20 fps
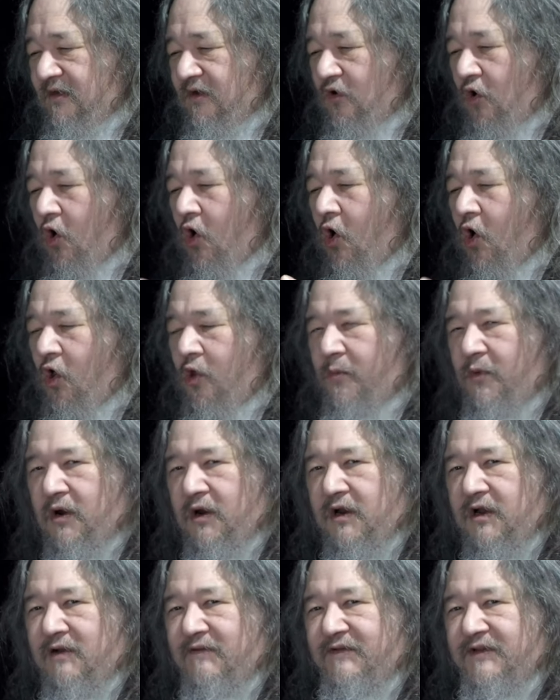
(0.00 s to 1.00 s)

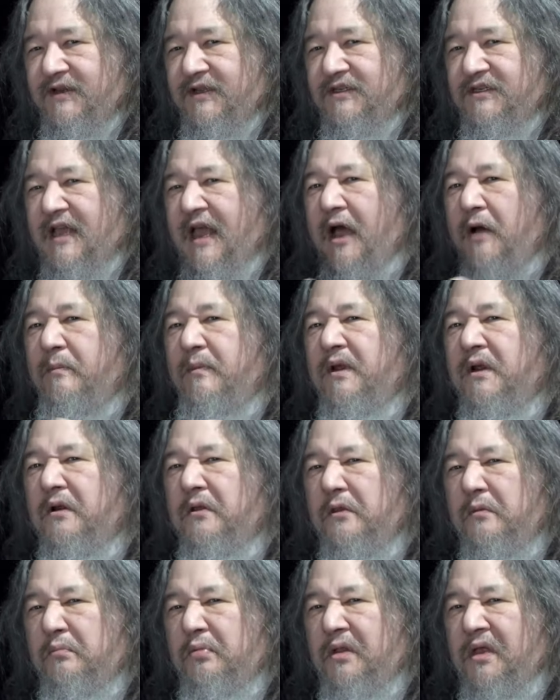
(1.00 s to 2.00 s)
hallmark of it is how big are
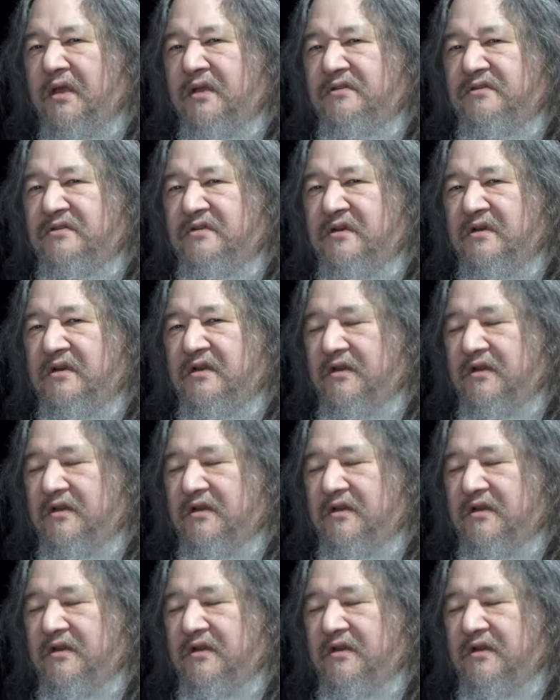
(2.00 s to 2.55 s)
the plates.